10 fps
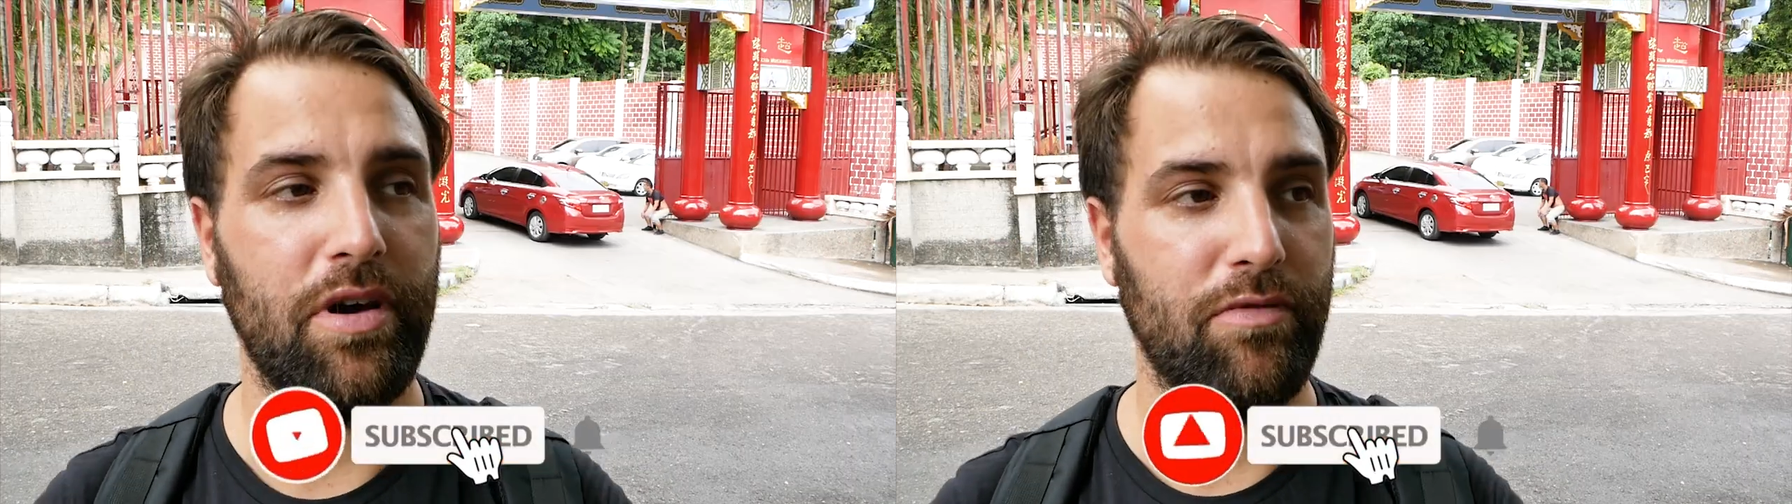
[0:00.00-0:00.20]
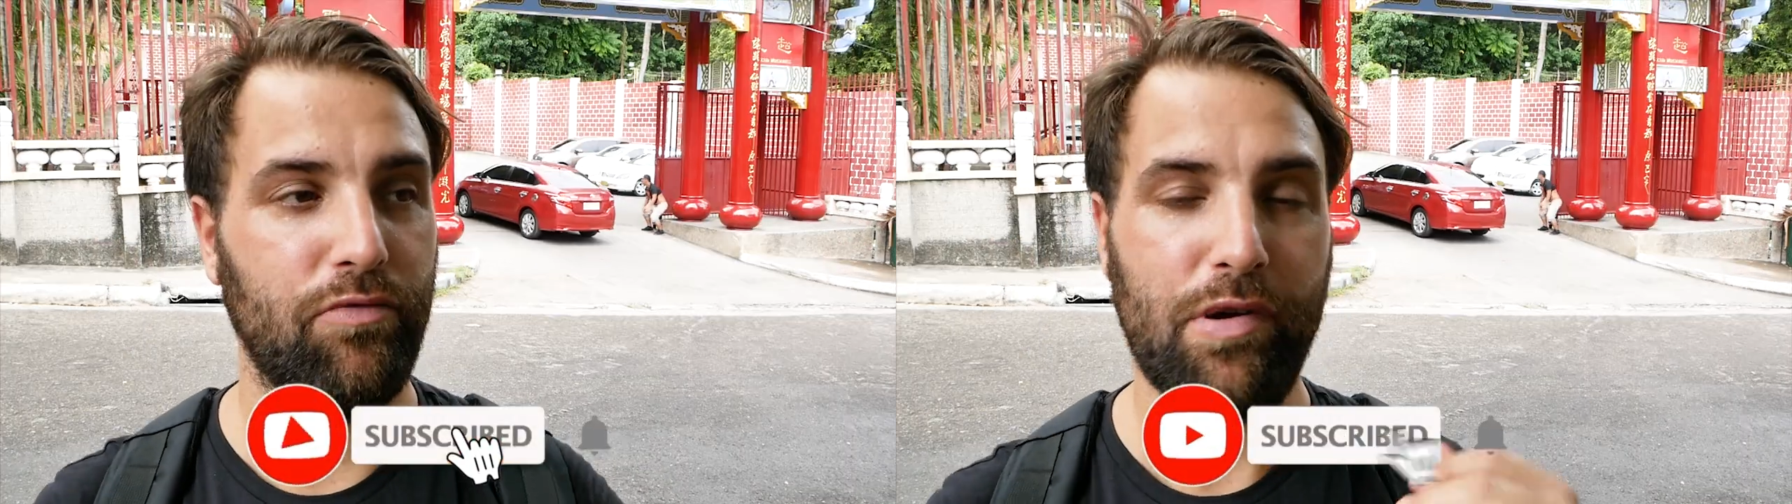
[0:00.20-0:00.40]

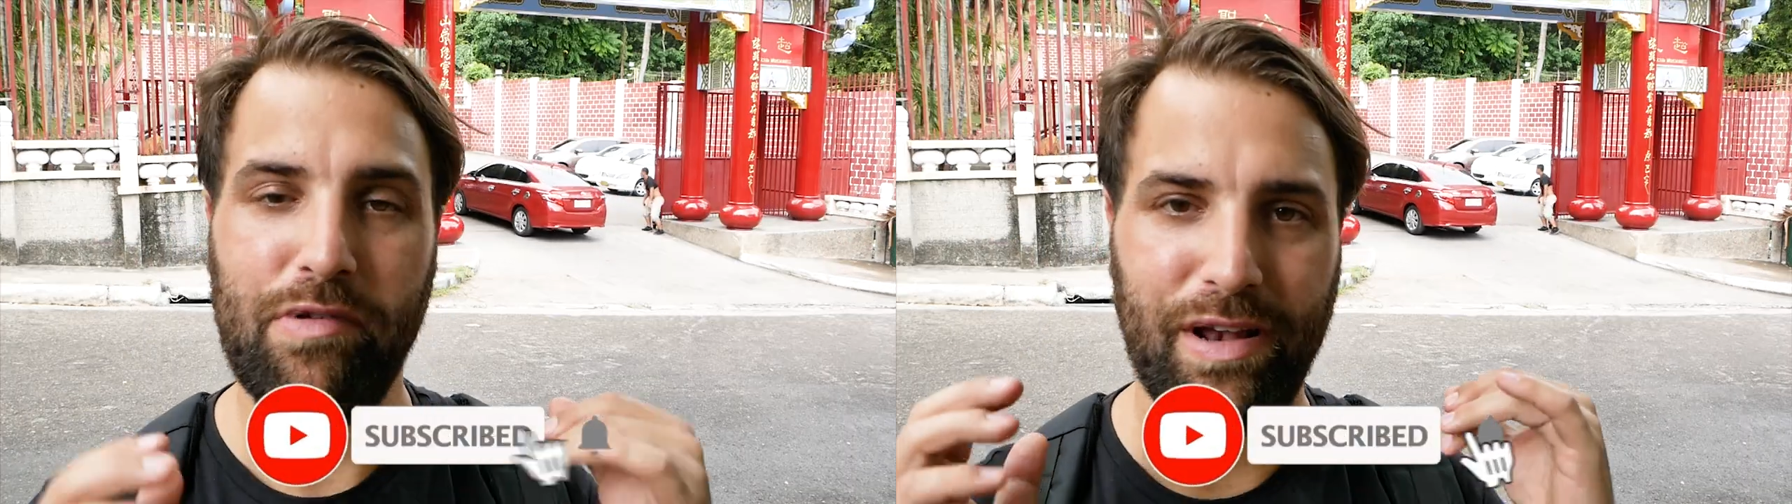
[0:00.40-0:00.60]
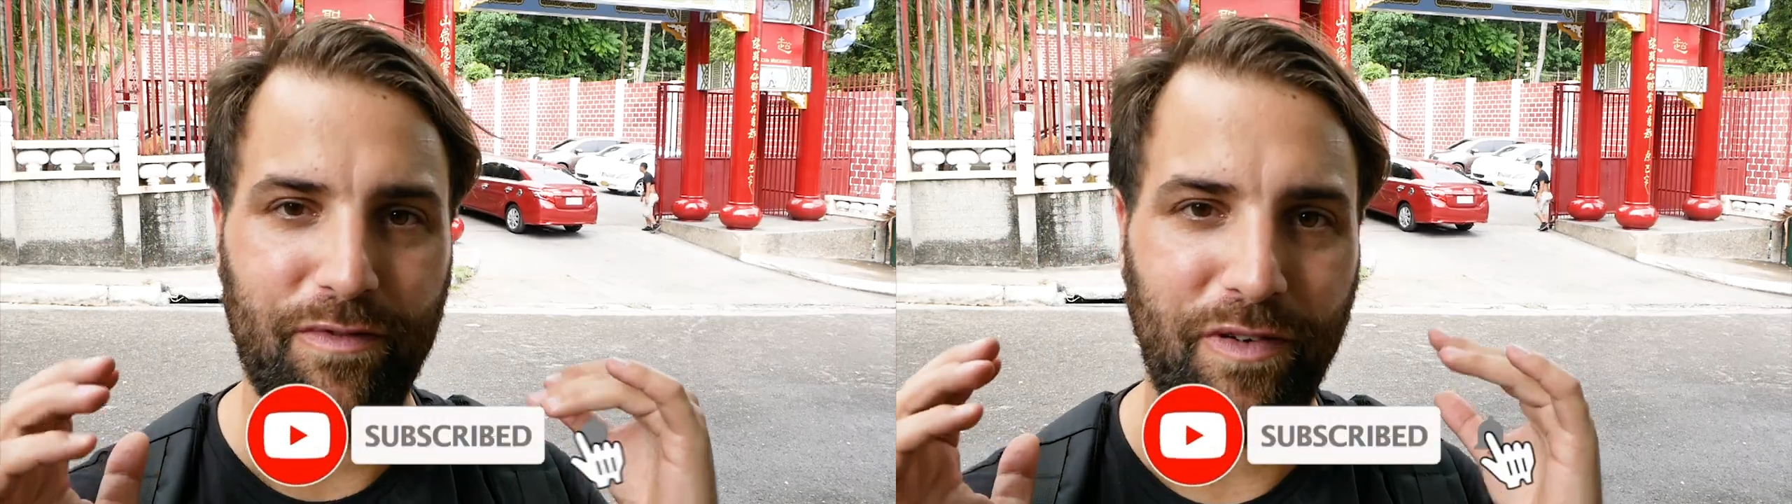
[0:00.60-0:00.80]
where we
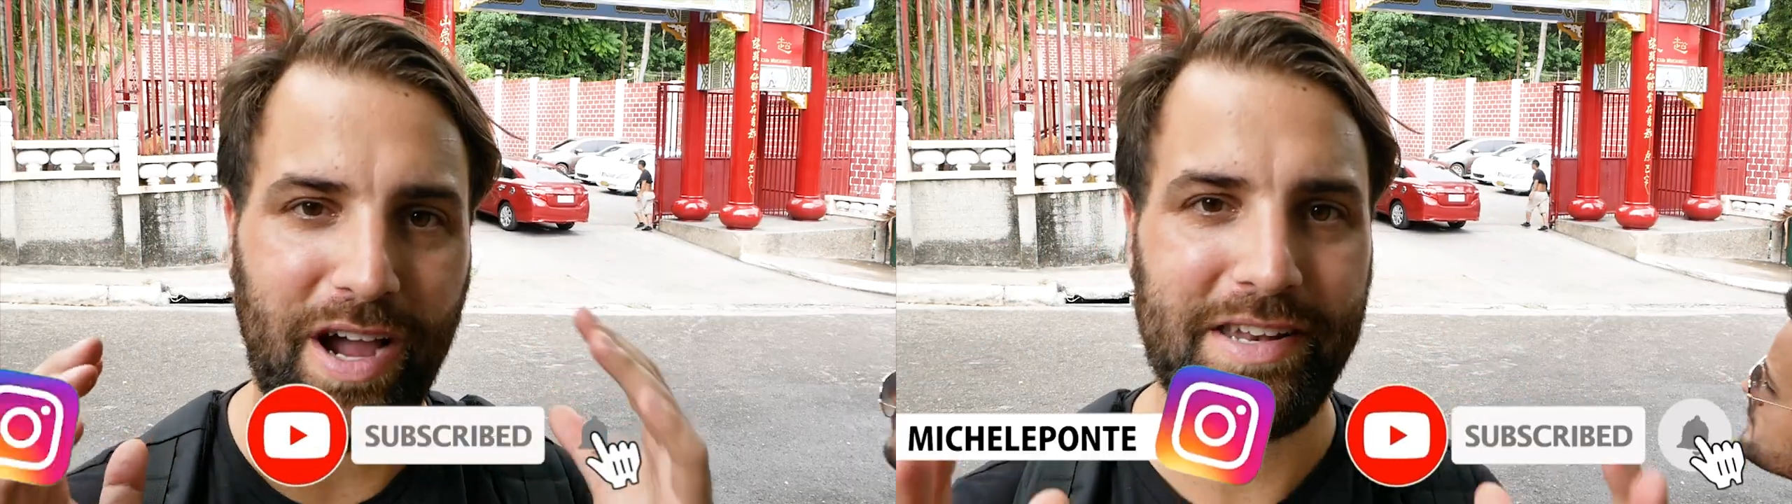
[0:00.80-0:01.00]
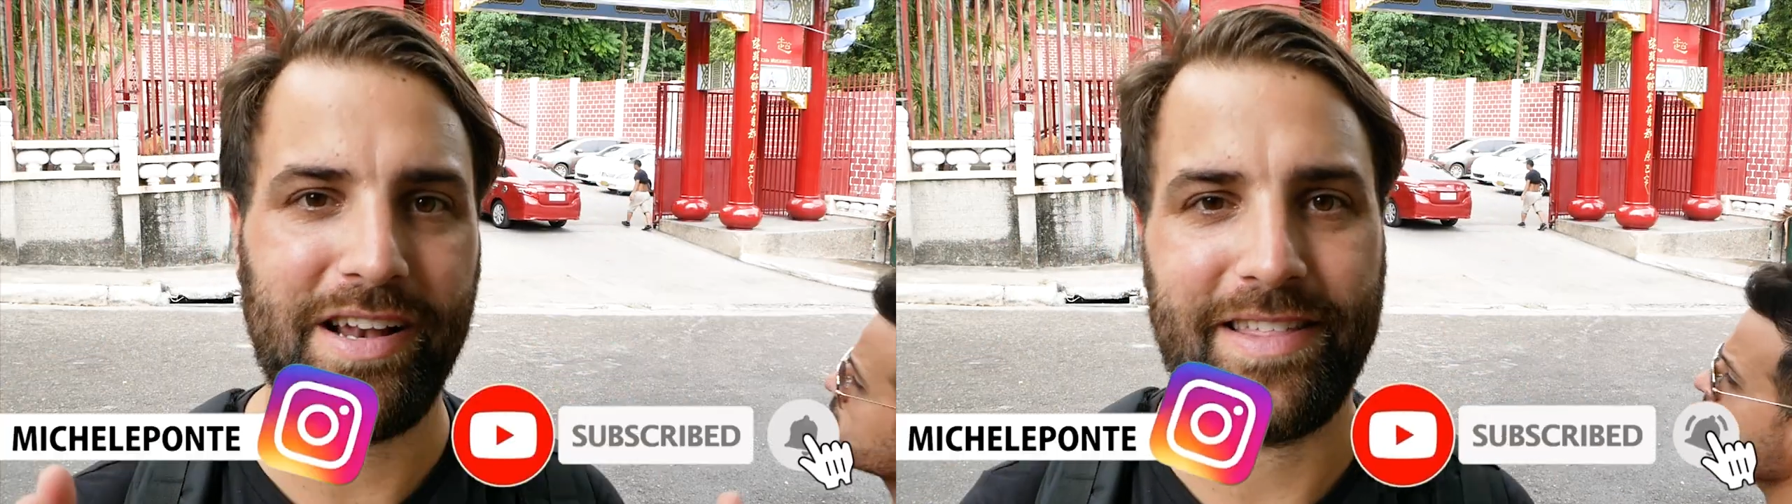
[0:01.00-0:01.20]
will
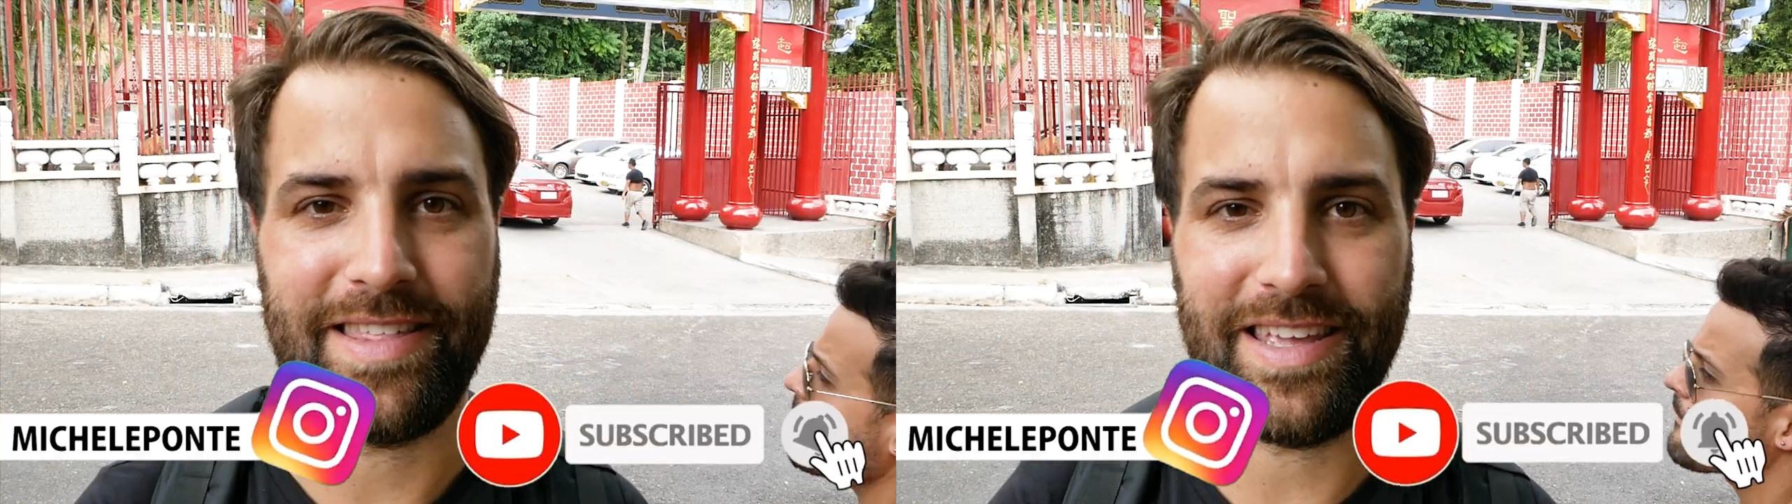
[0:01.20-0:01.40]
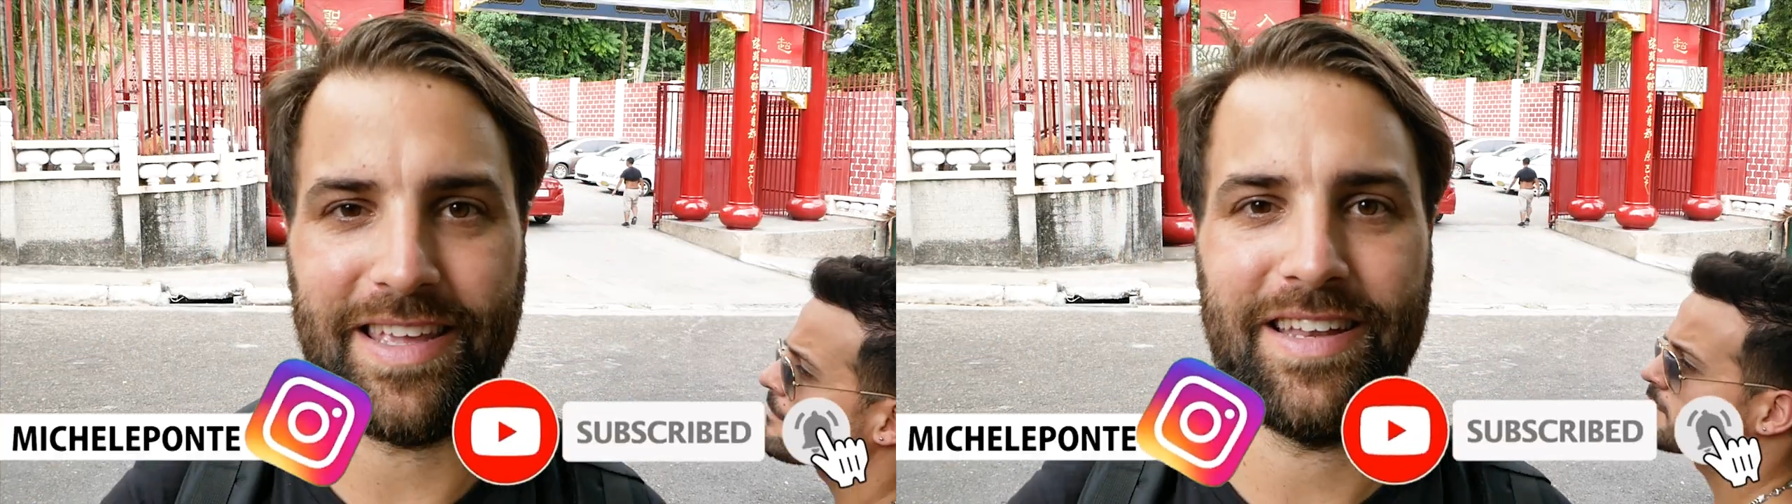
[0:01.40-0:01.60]
finally
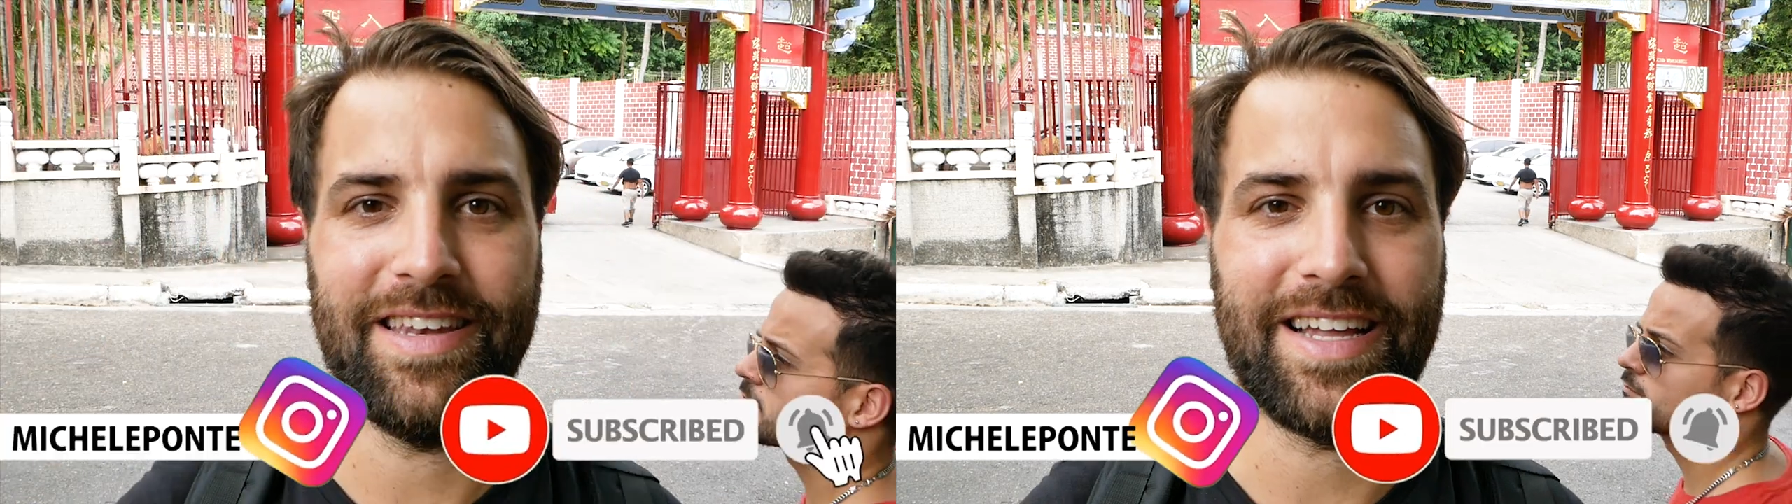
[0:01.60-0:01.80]
see